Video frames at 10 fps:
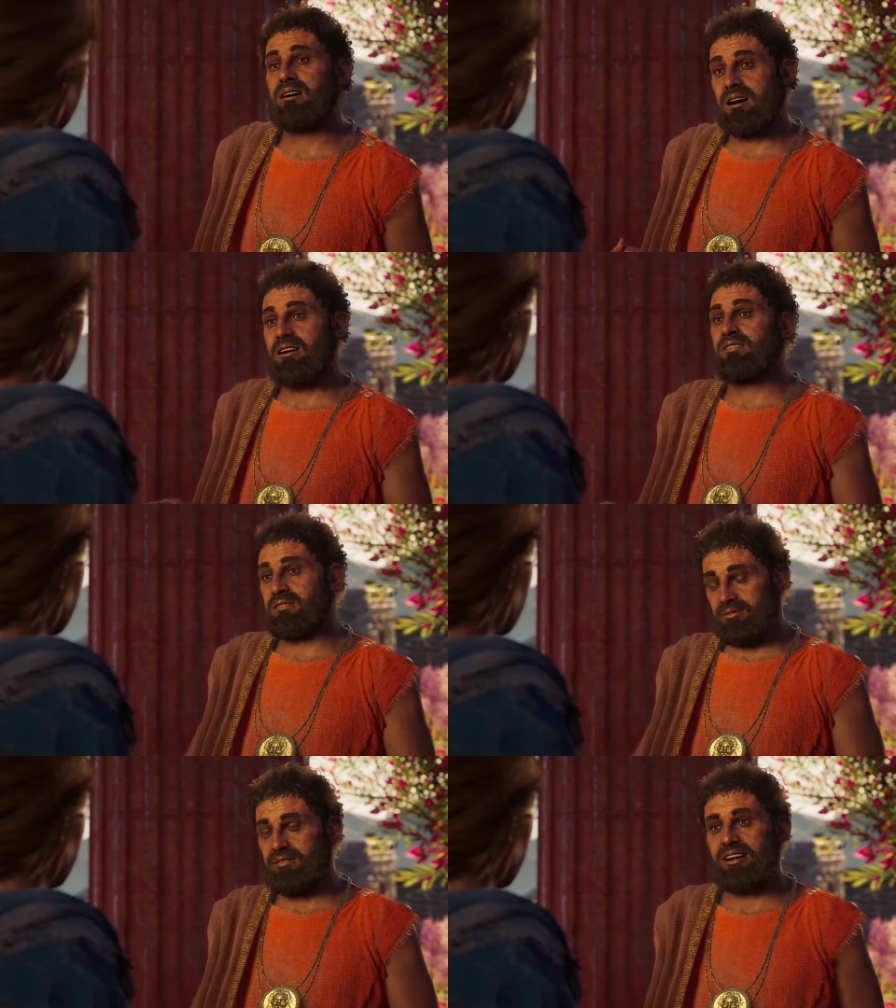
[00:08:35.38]

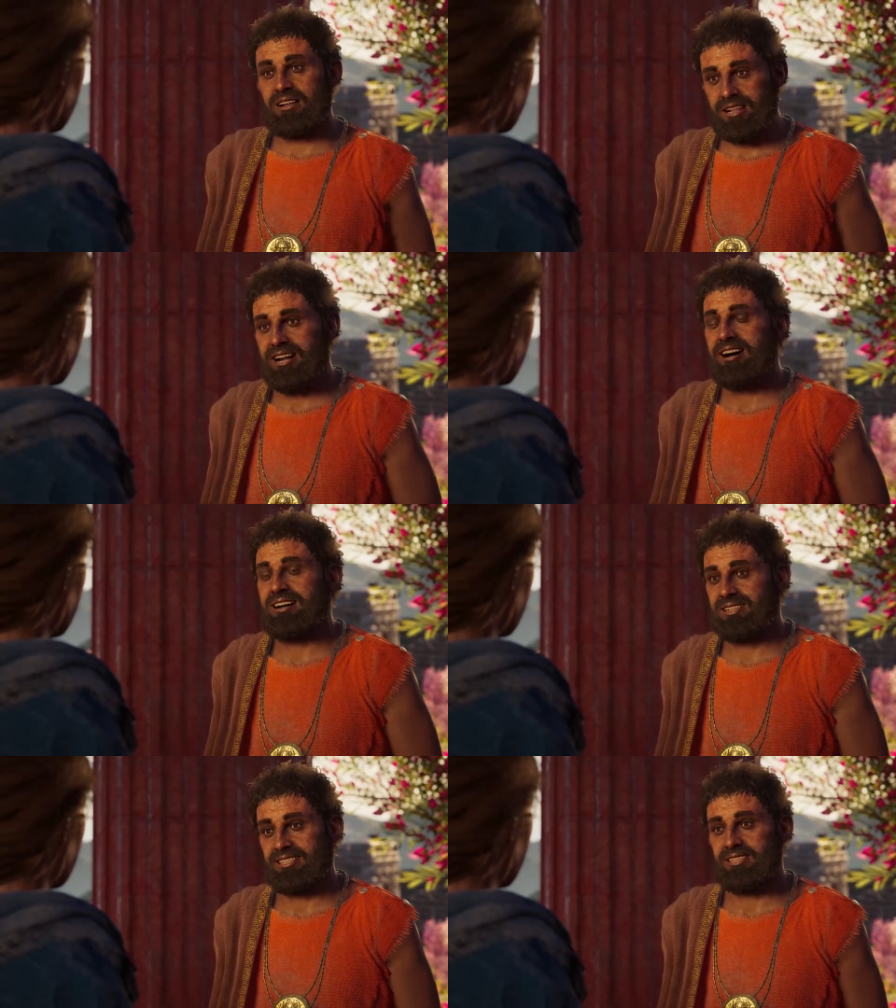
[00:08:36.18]
Although now that I
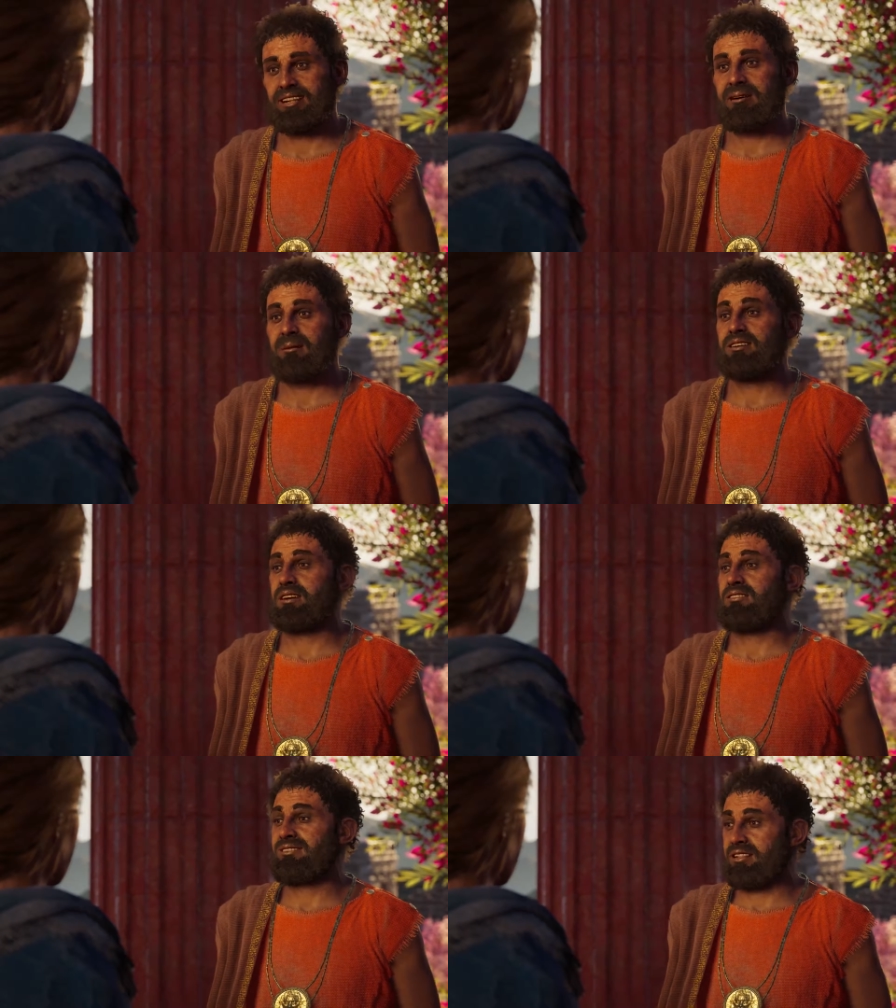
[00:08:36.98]
hear it, I must
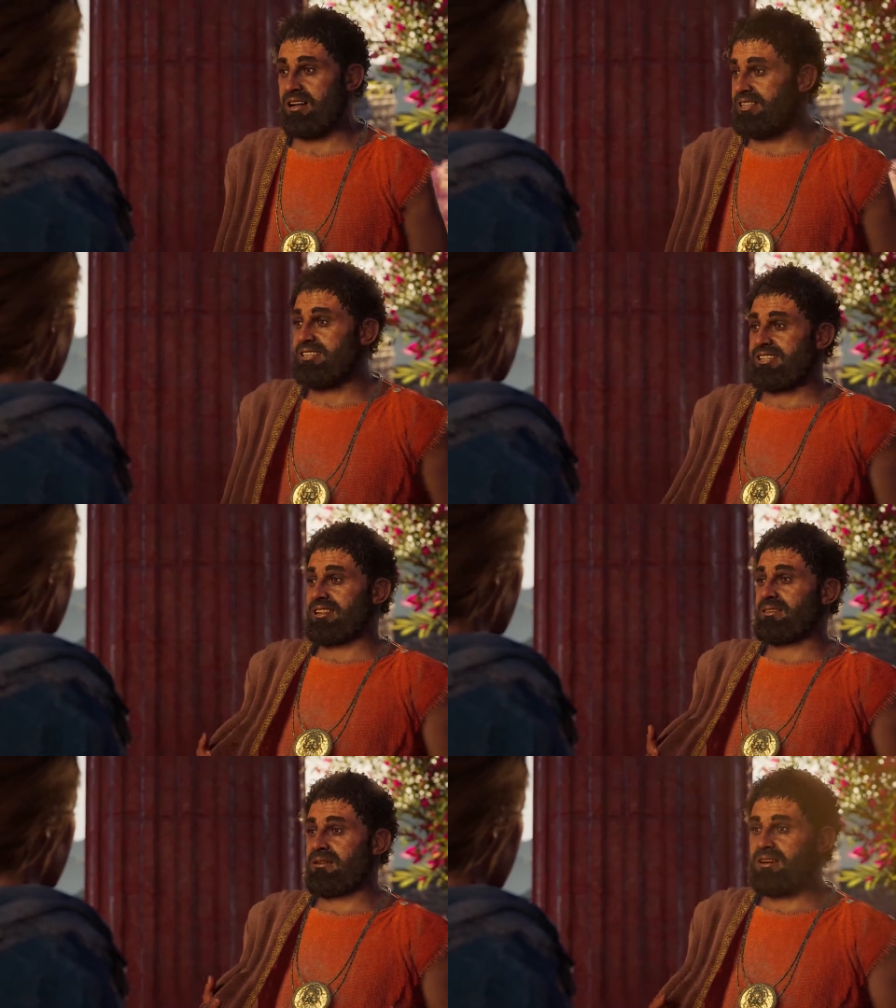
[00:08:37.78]
admit that
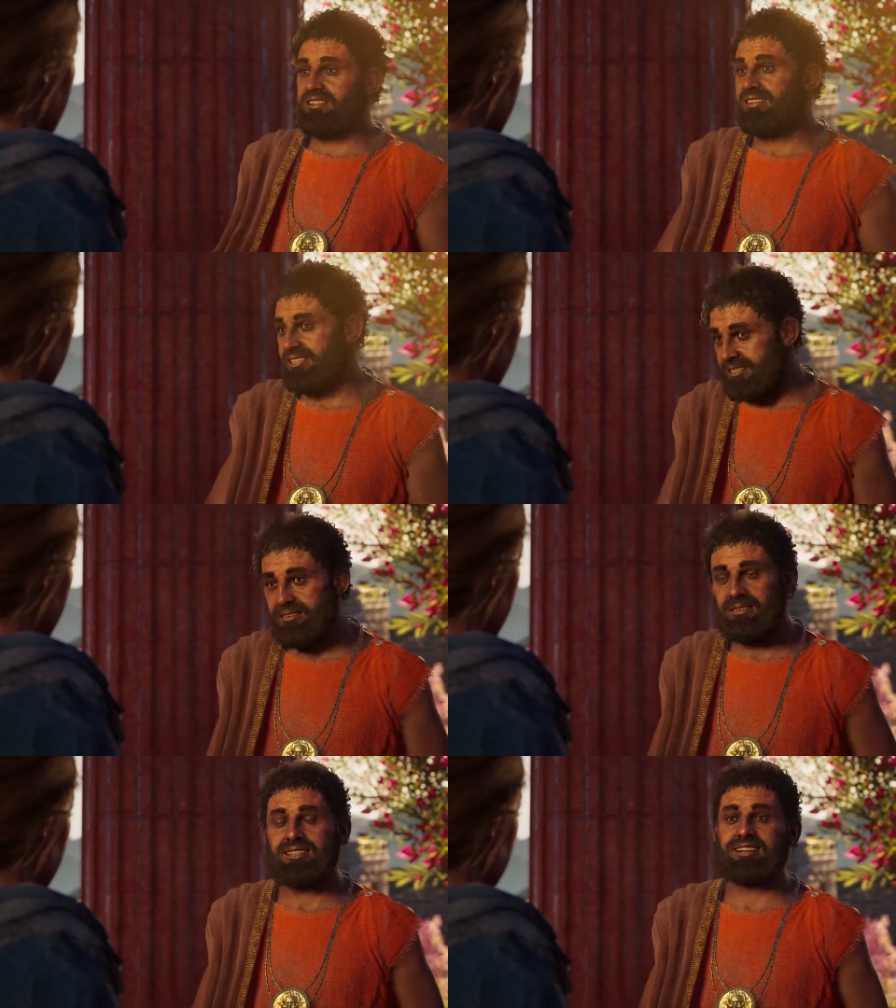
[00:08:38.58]
Acrocorinth
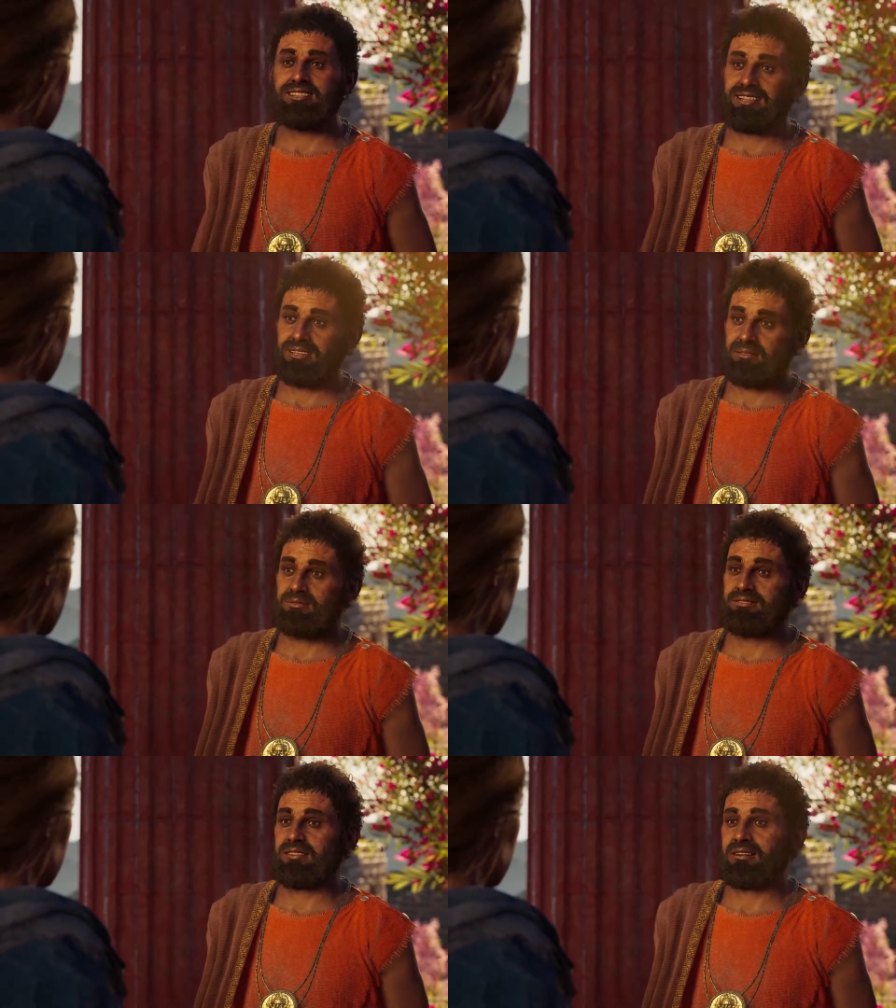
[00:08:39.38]
really
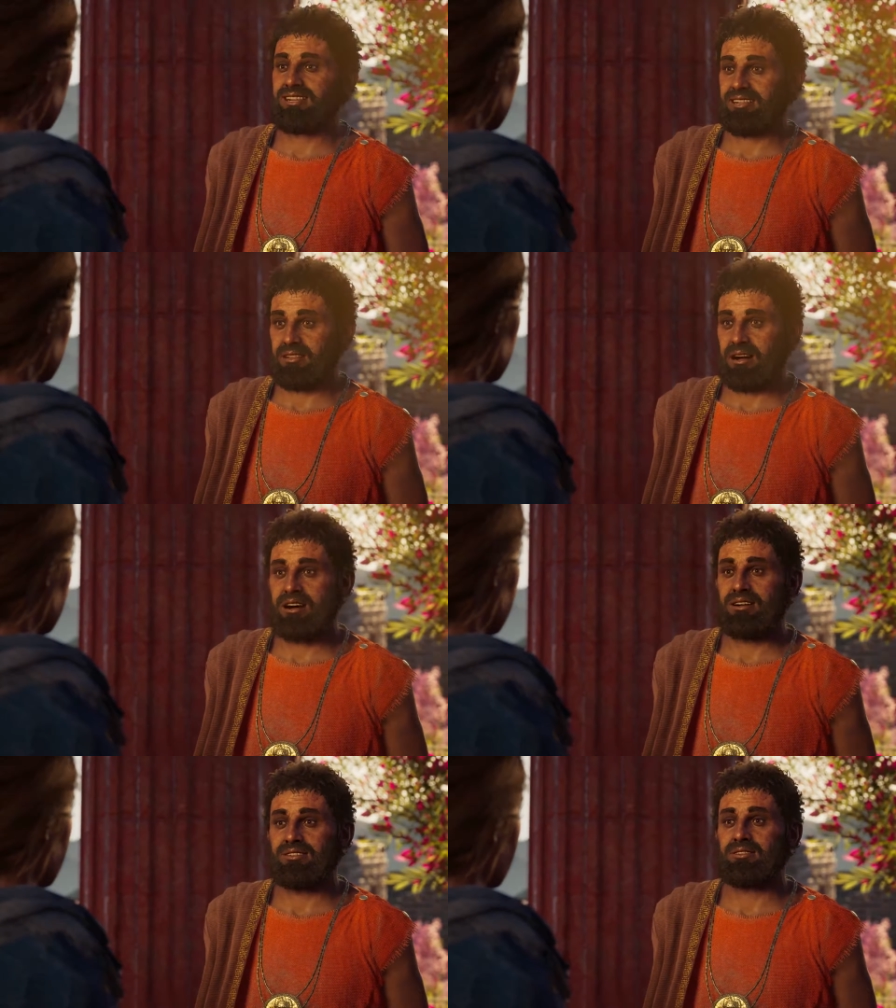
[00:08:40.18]
rolls off the
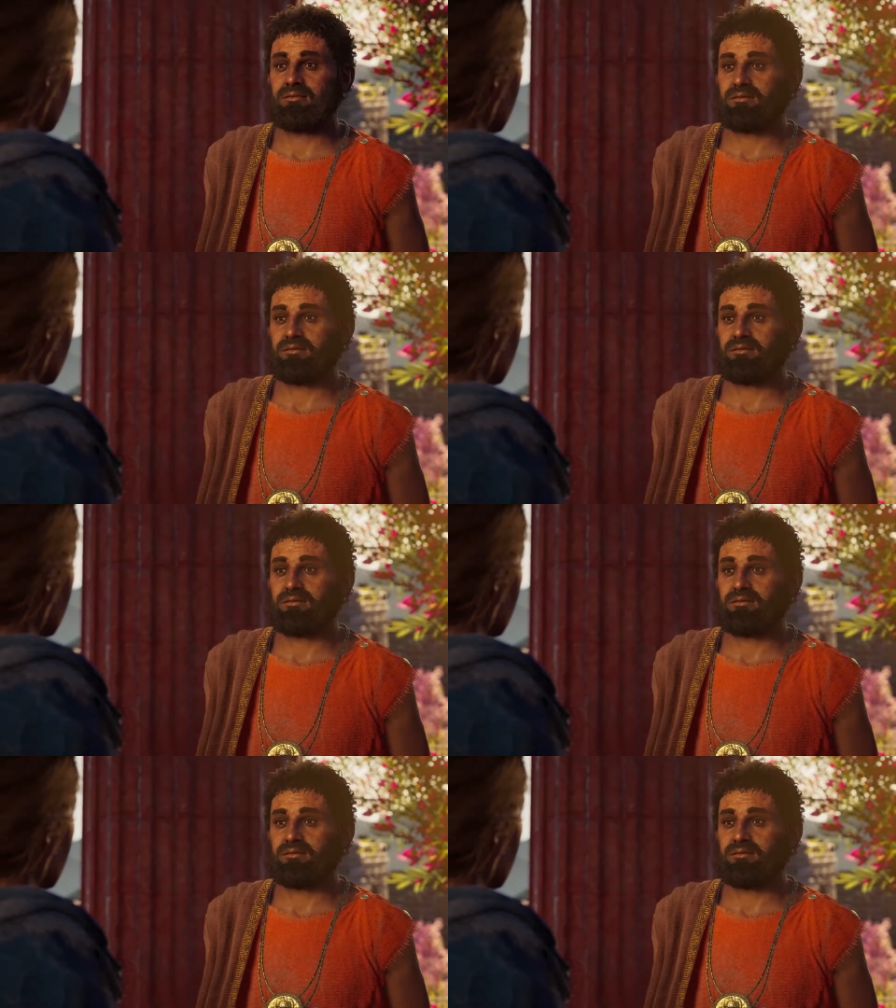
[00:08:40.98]
tongue.